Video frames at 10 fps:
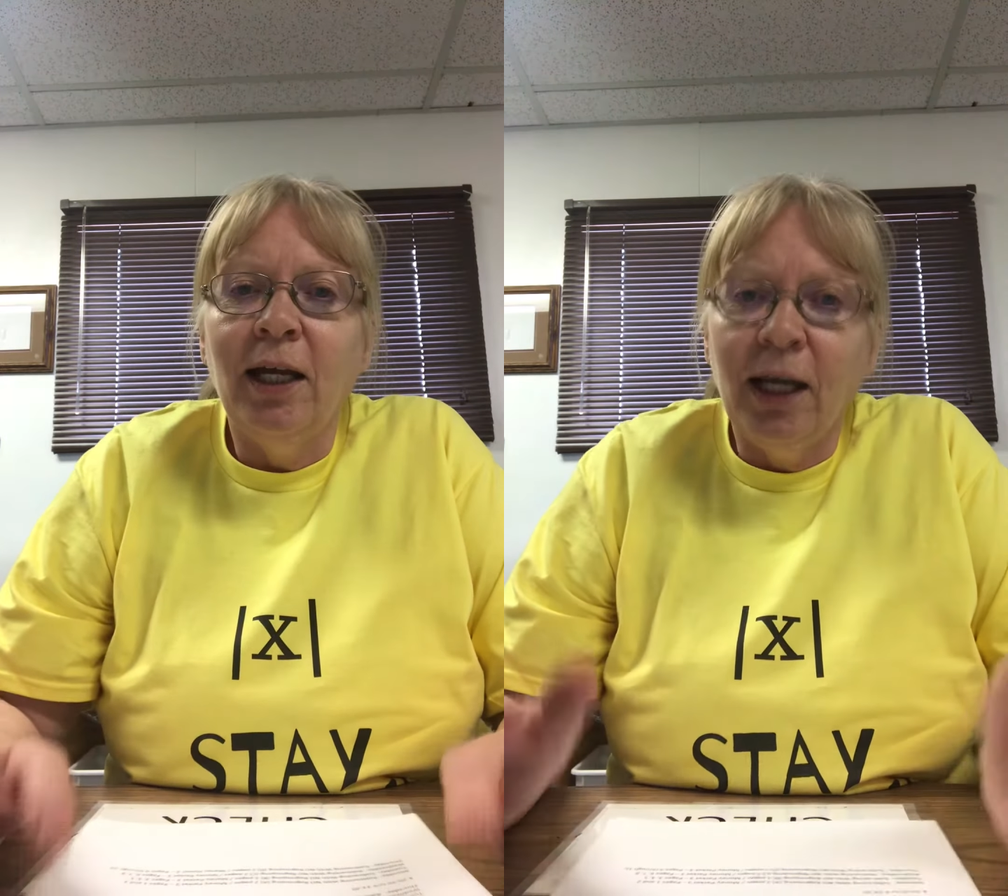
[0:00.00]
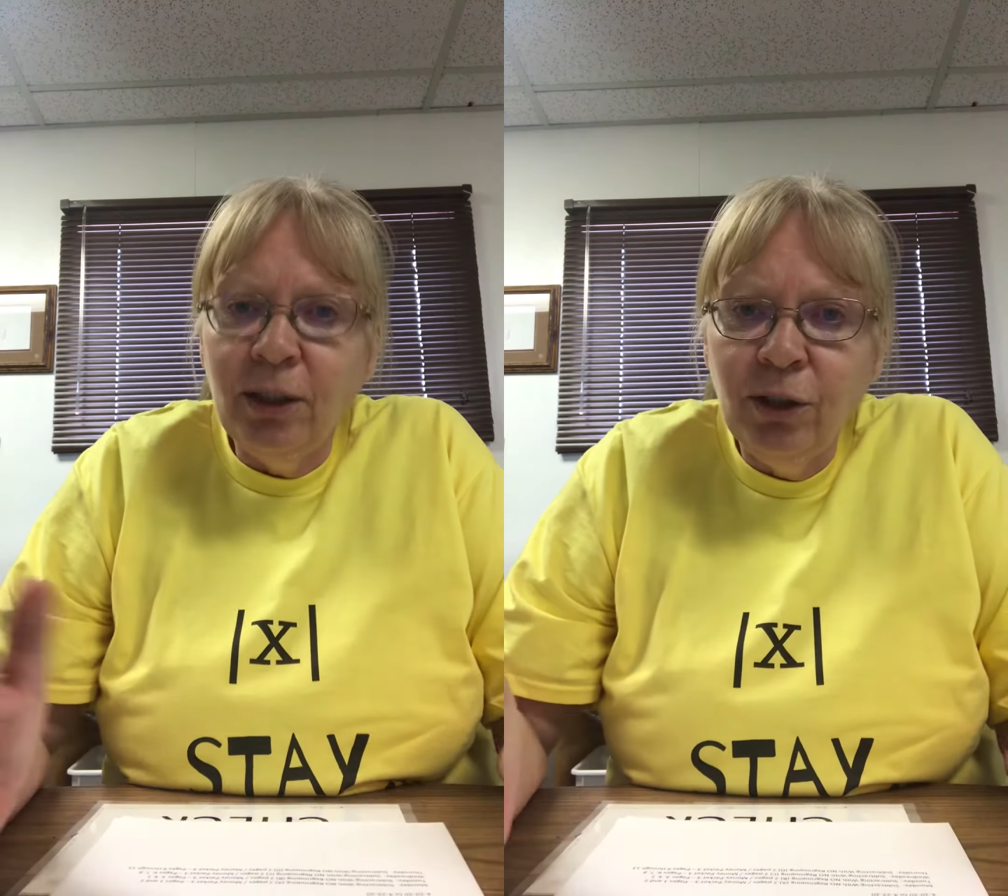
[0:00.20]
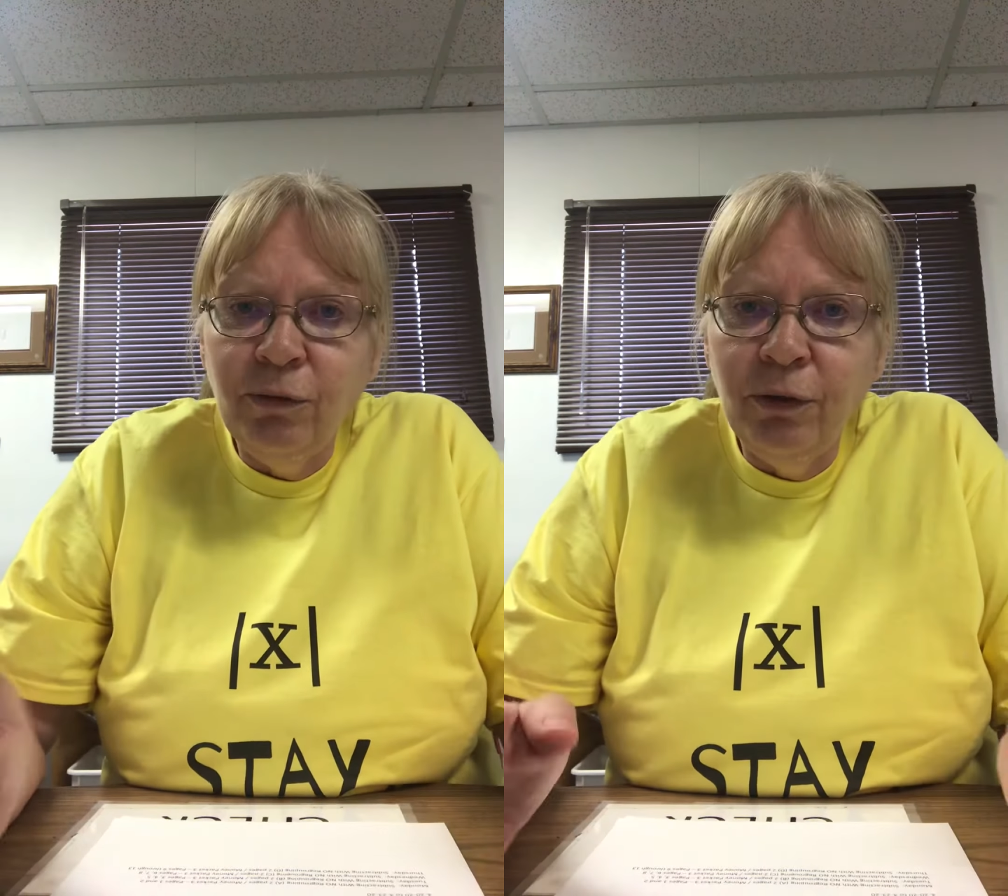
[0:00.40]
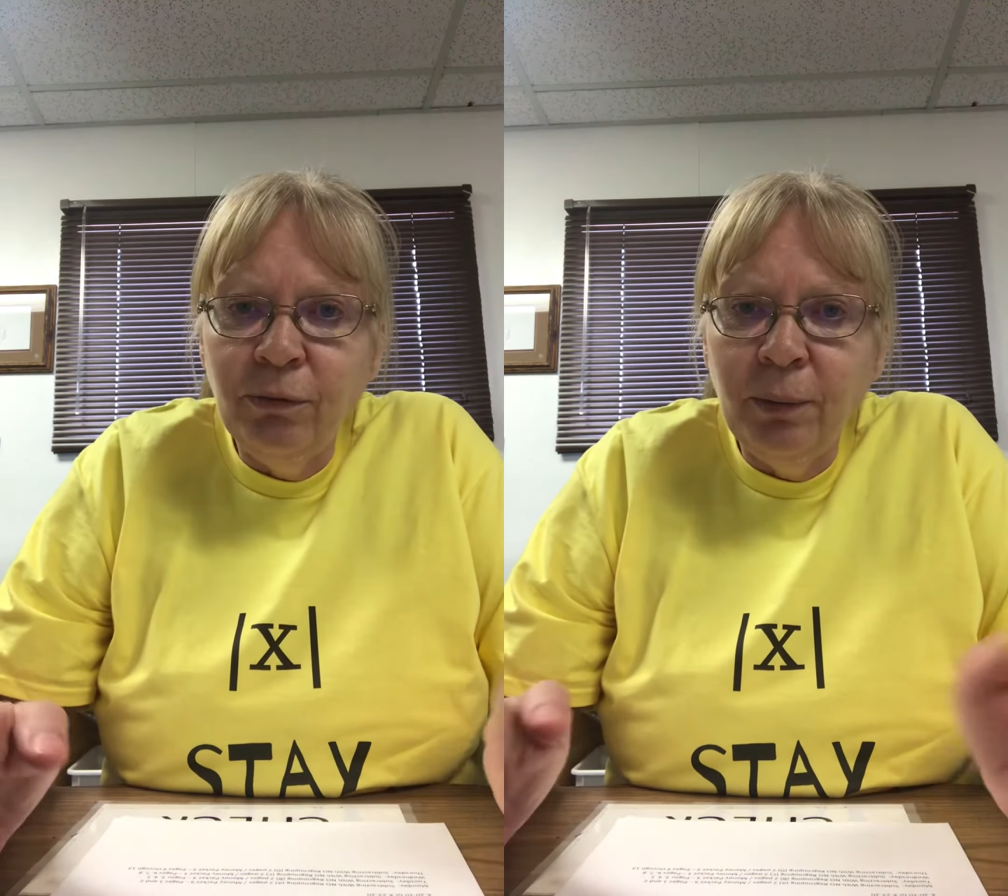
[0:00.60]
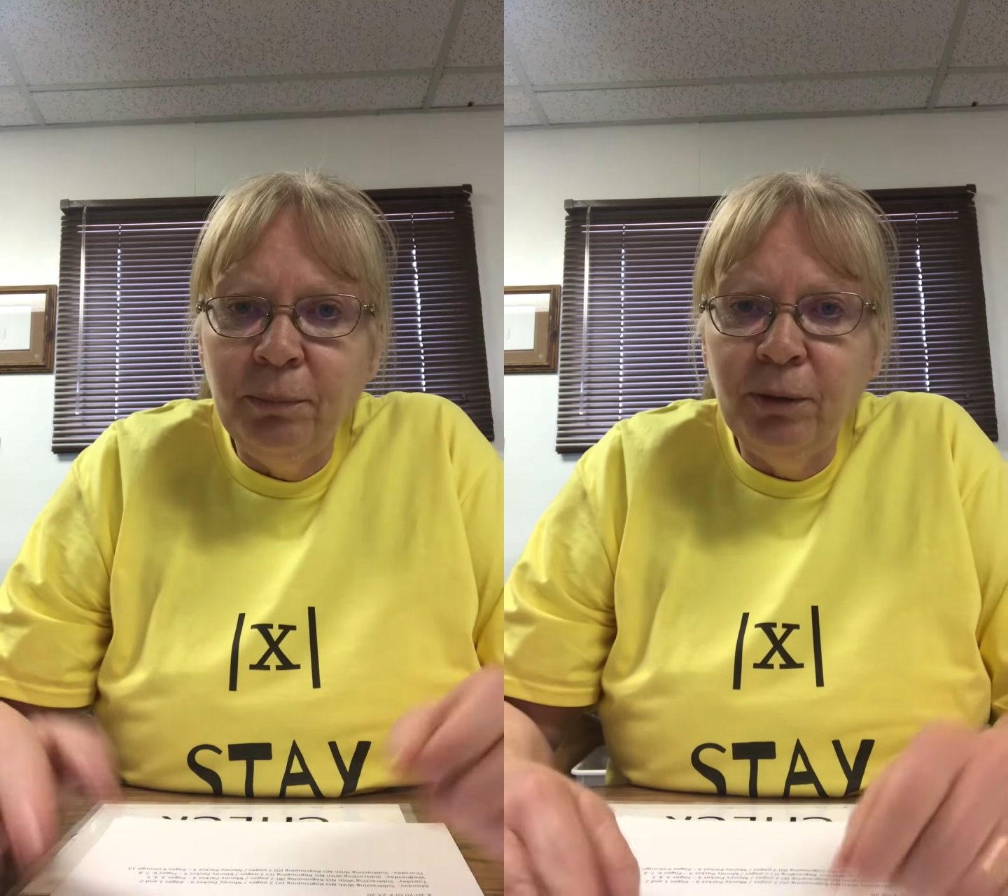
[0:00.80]
I don't know if you
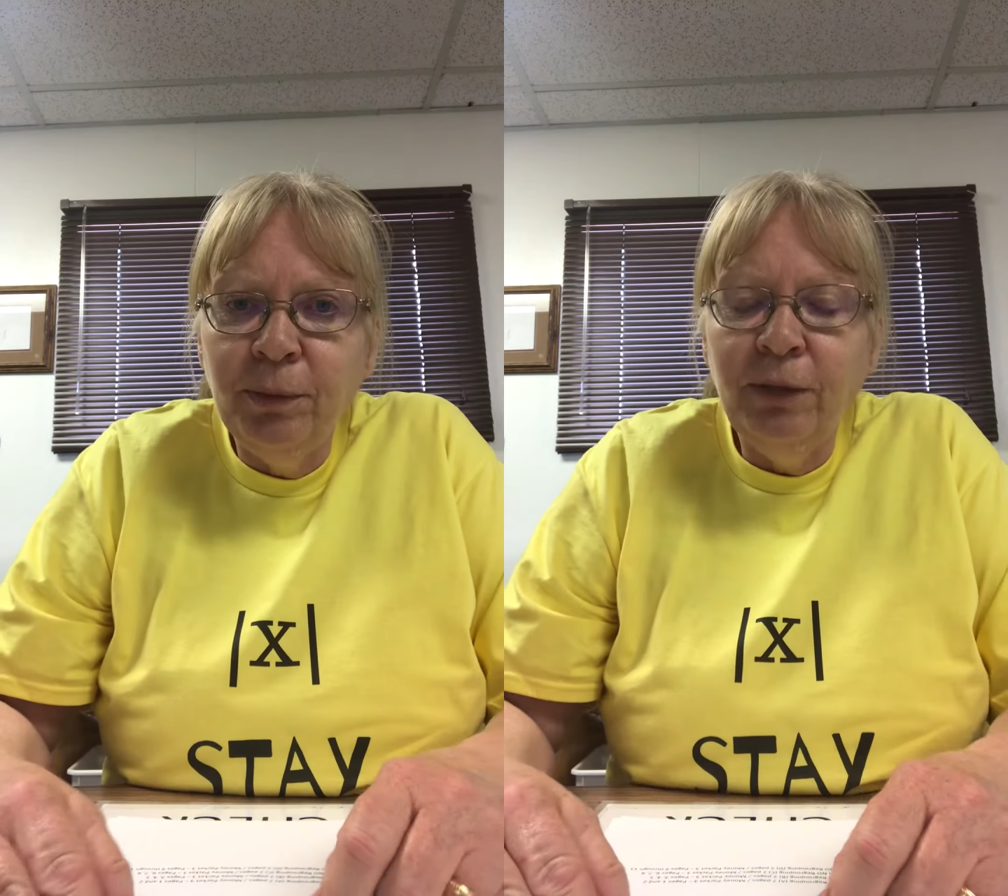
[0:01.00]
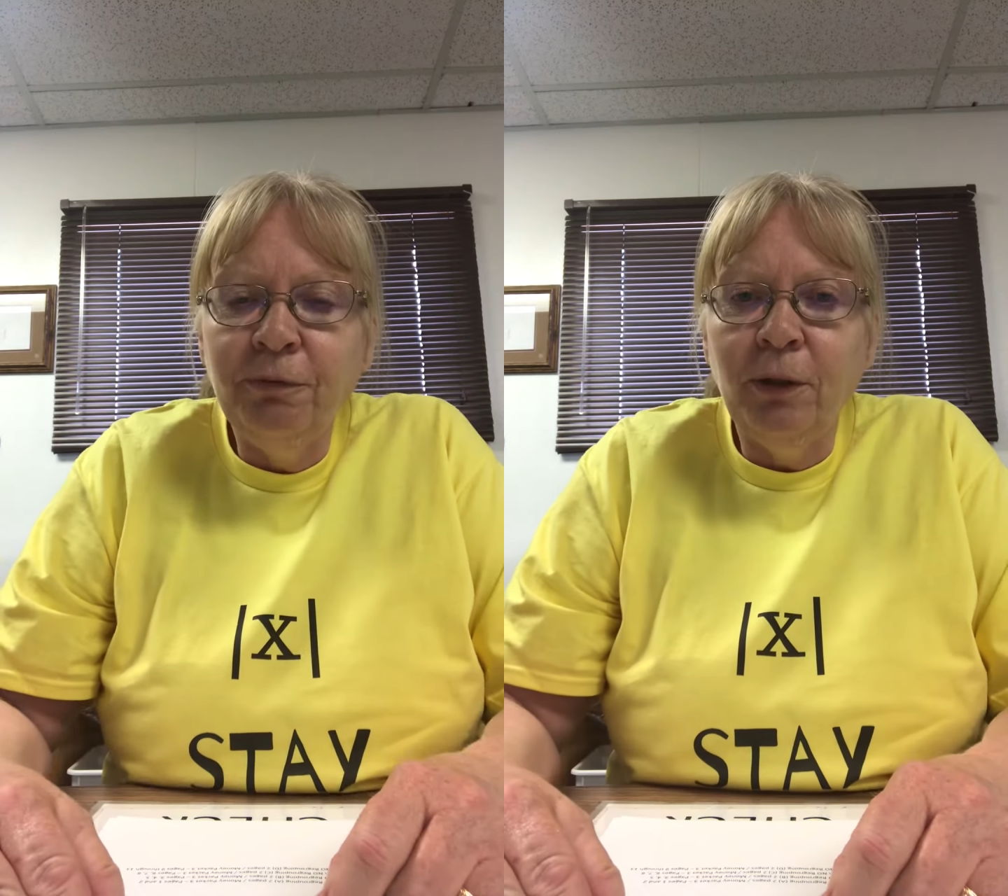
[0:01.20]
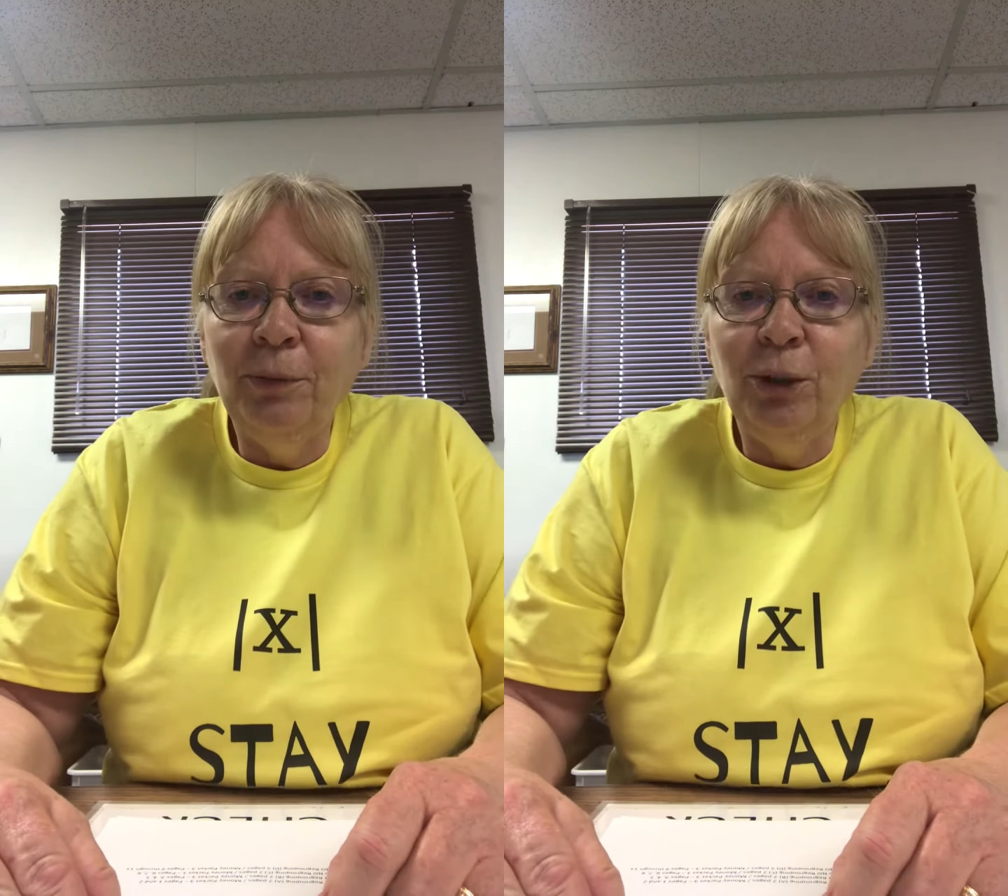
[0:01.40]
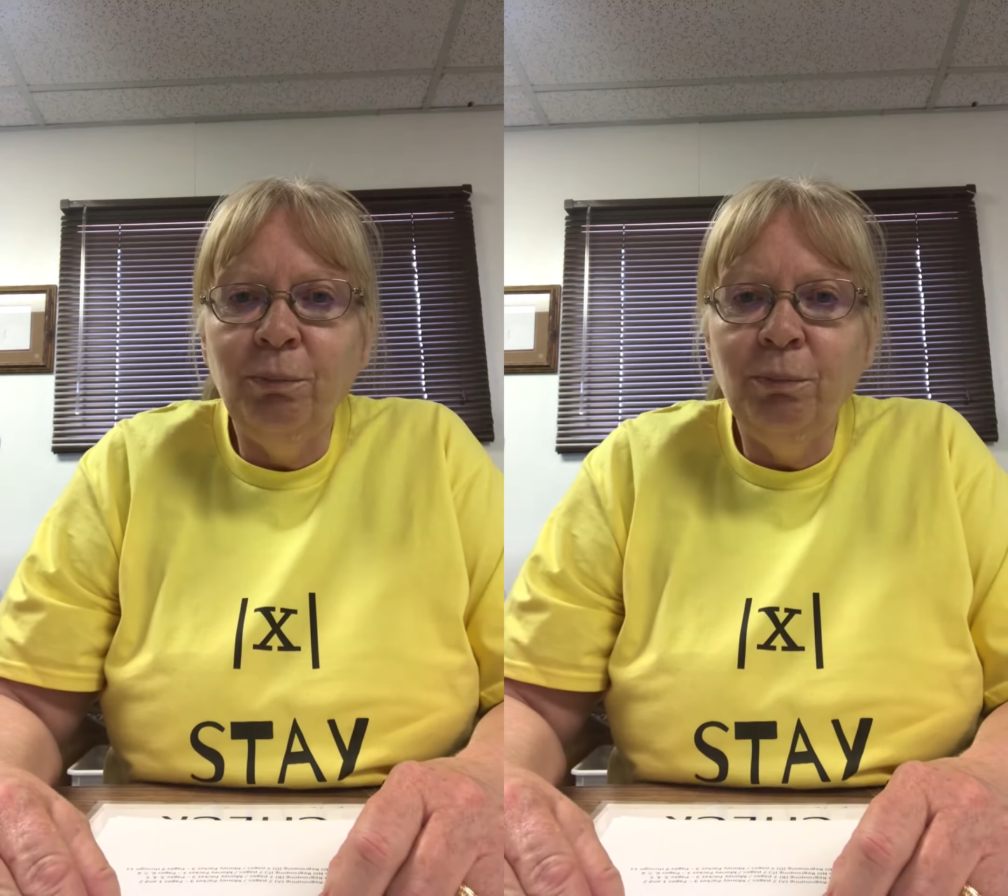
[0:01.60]
remember me from your